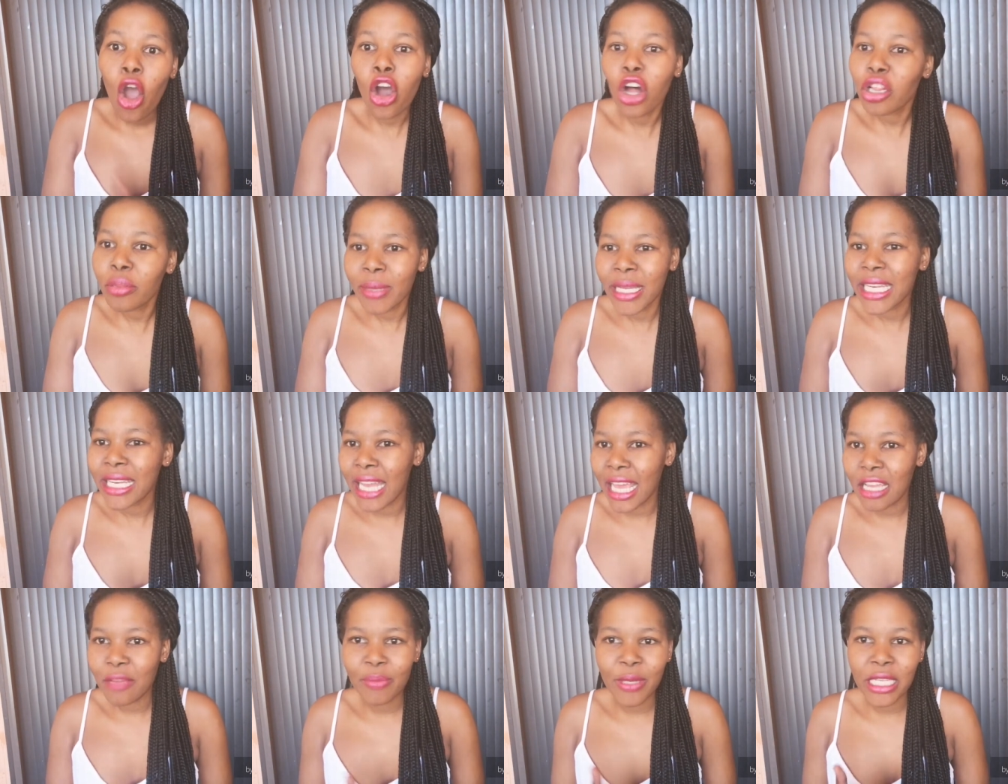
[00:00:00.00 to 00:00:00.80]
All men
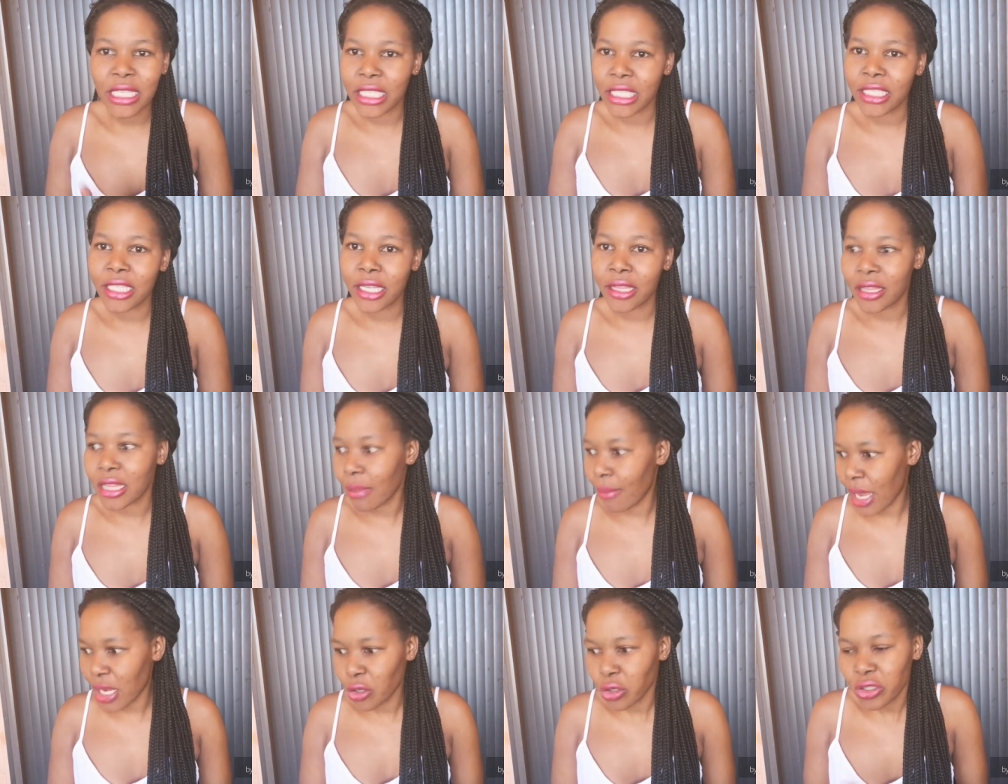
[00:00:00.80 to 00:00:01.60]
like being needed.
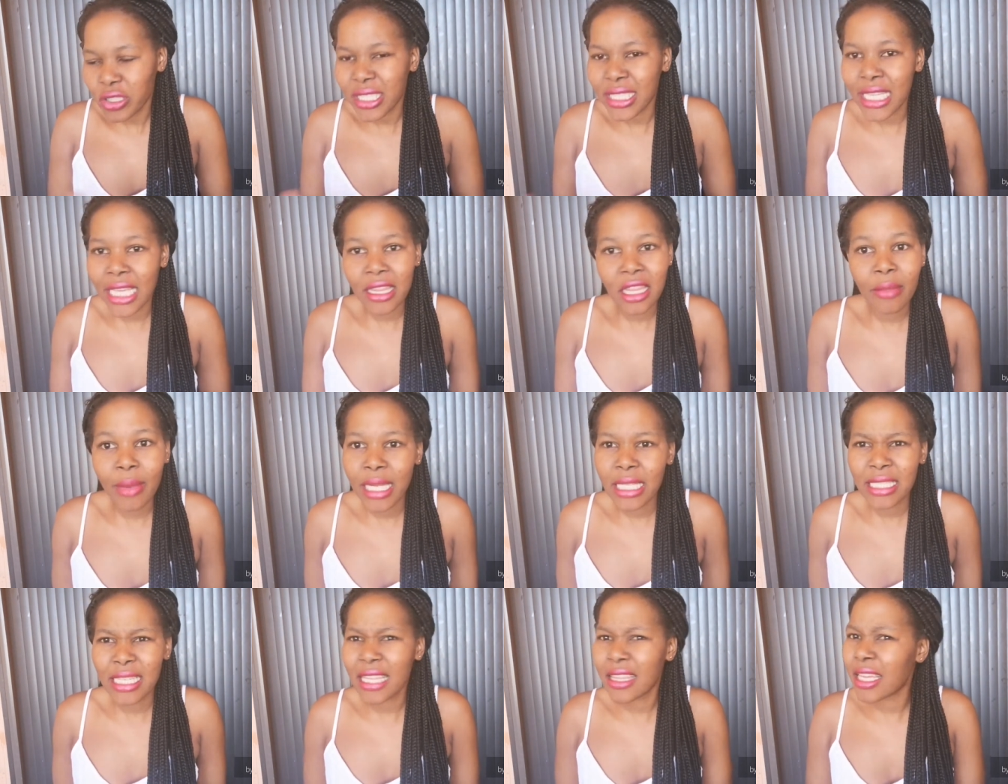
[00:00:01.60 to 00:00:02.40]
They might not say they
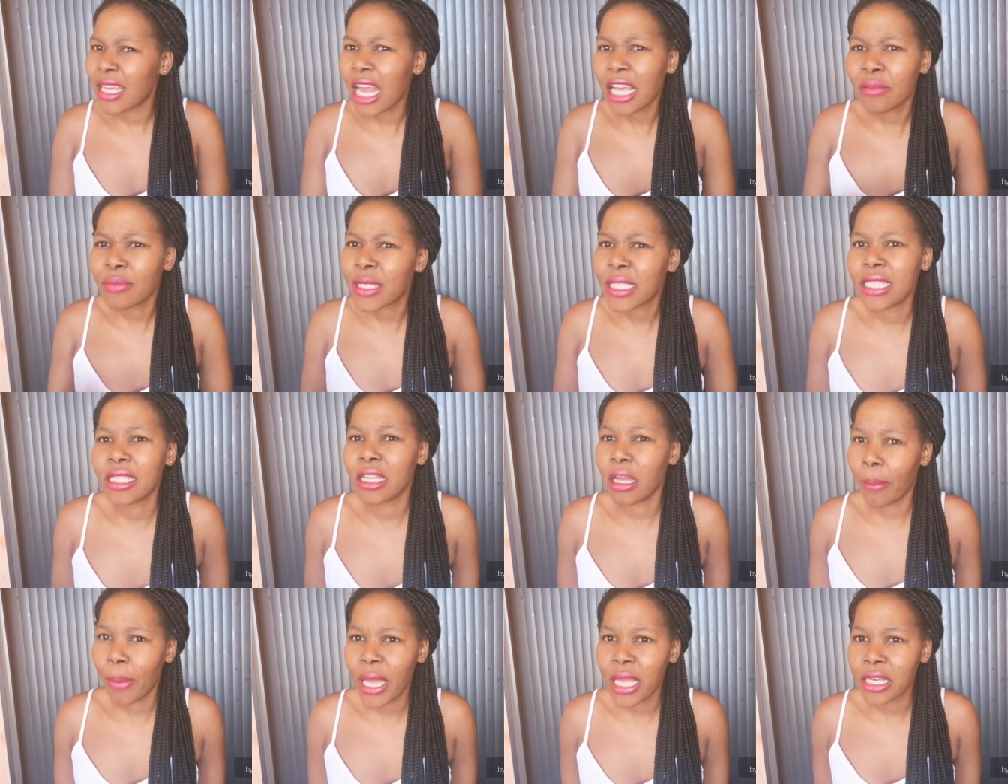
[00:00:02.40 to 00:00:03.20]
might say they like Miss
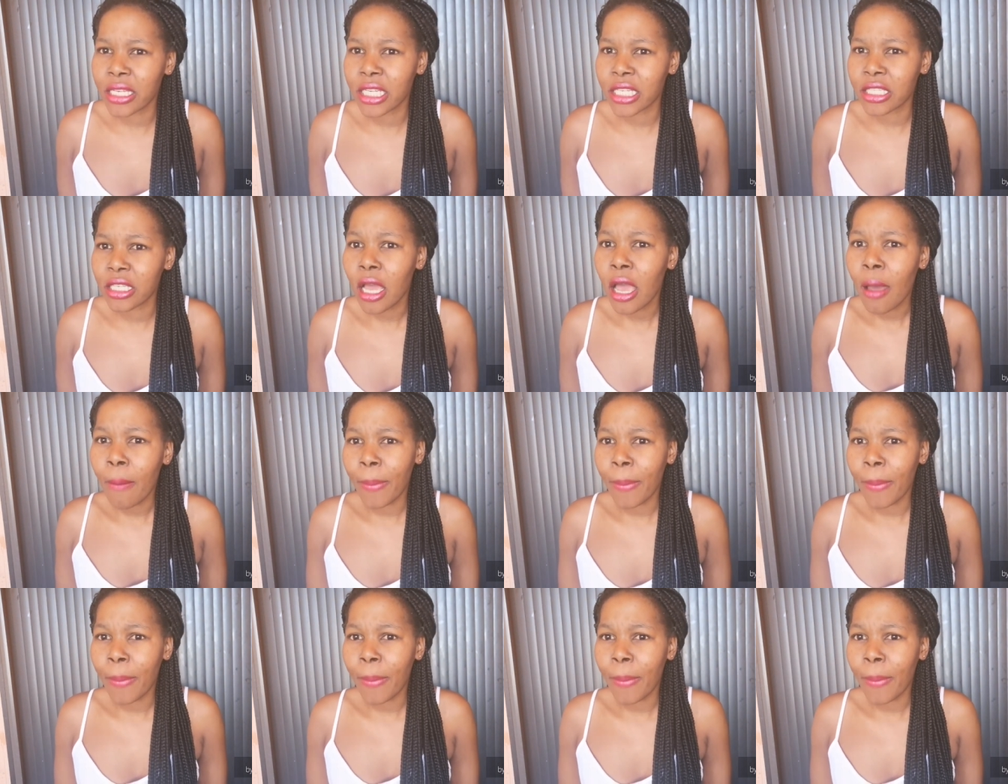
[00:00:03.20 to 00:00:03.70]
Independent,